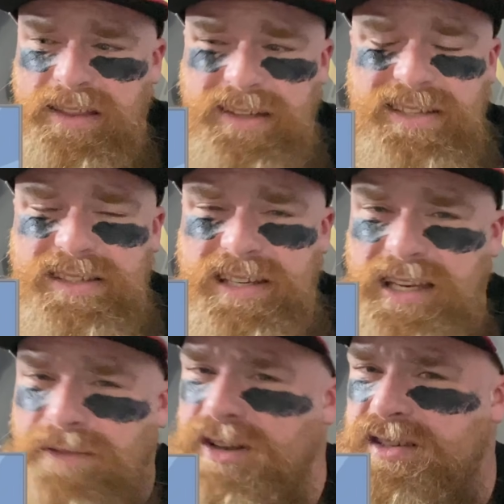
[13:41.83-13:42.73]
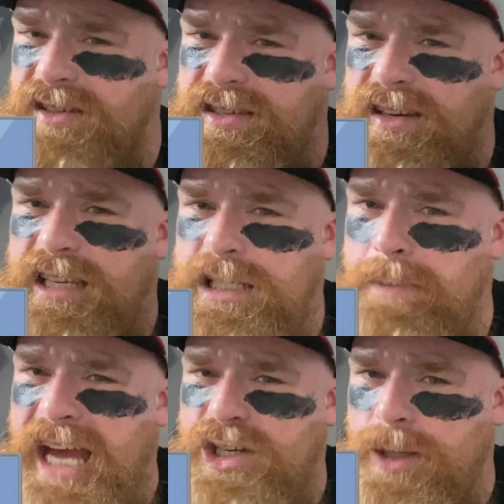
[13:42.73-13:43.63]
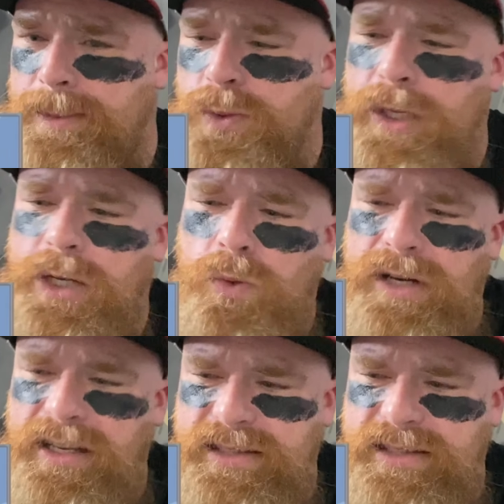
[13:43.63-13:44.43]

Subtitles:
This is a defense. Listen to these matchups. Week 1